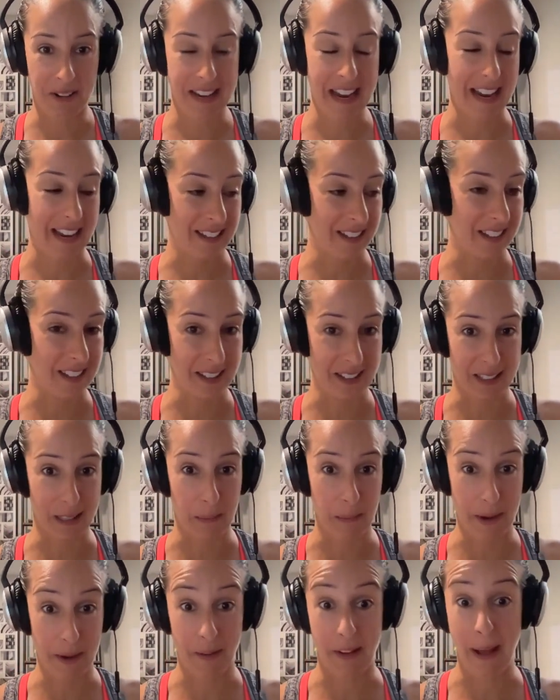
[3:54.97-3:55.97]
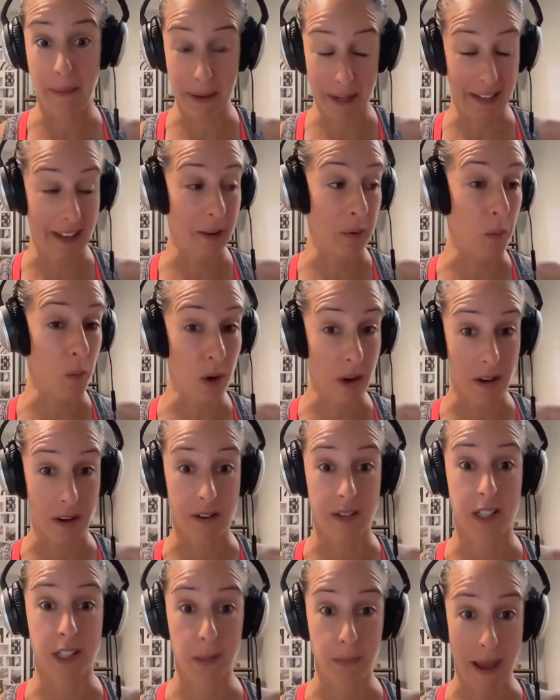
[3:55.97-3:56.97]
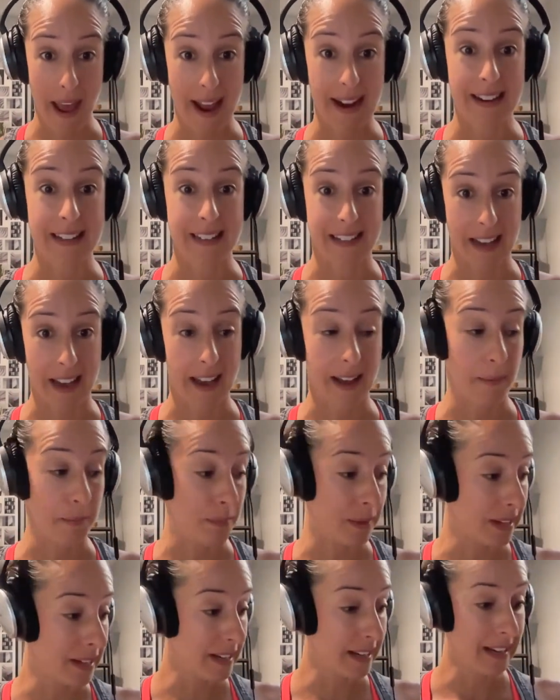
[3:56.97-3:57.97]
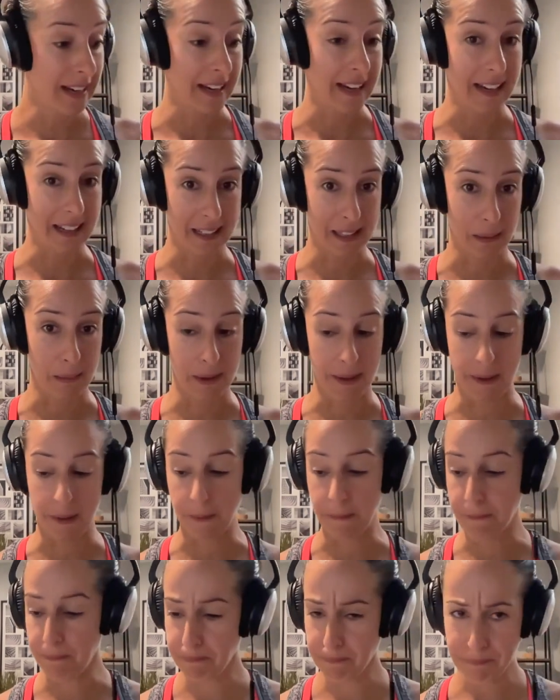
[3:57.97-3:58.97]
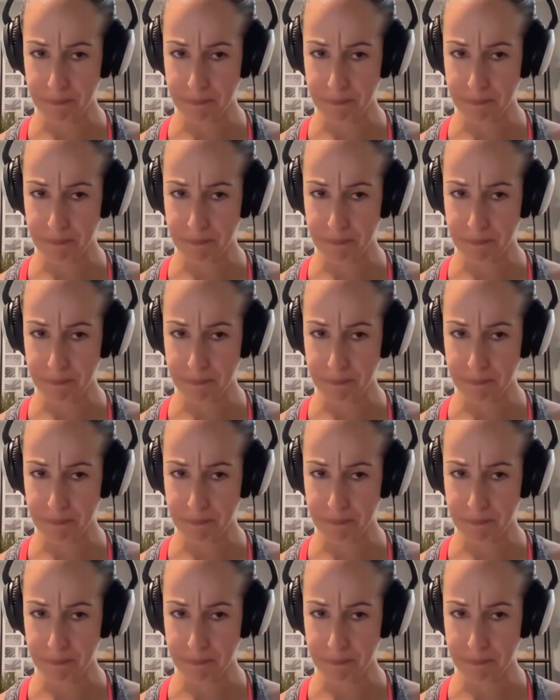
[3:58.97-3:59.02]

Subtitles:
Kansas the middle. I mean, like we're smack dab in the middle.